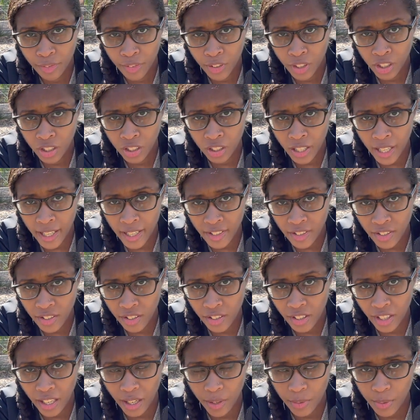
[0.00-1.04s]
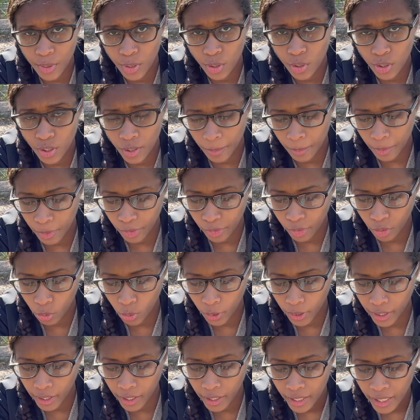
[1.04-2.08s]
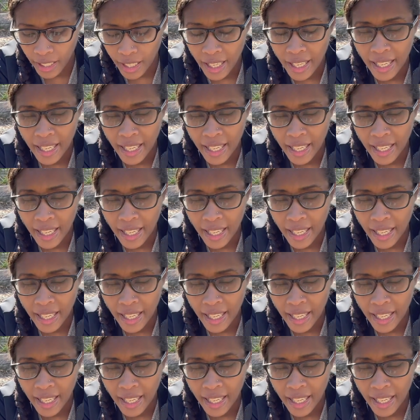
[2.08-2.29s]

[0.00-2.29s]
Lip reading: fertilizer that I was using before,